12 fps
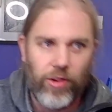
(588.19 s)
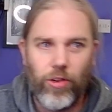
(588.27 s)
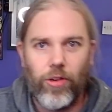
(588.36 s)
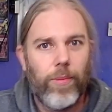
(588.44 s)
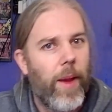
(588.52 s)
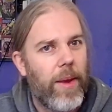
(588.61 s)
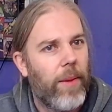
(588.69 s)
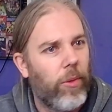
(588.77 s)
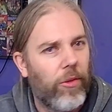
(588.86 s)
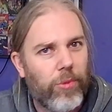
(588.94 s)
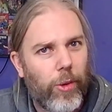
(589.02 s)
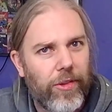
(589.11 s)
or maybe a
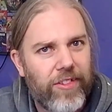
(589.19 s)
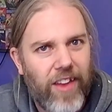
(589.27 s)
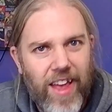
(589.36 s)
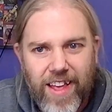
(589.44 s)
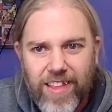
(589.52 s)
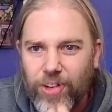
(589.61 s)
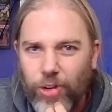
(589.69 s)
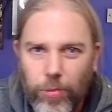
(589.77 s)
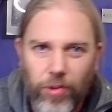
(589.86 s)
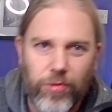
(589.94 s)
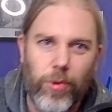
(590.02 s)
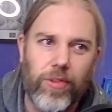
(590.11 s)
+1 to hit, or
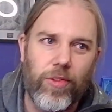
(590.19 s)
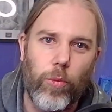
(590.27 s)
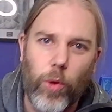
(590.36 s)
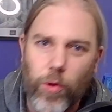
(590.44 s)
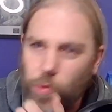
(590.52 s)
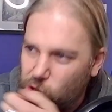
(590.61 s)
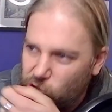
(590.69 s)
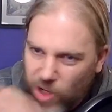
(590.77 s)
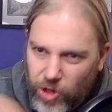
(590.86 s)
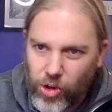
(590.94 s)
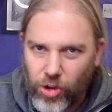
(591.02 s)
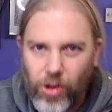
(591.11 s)
+1 to wound,
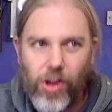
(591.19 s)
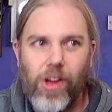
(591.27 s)
or,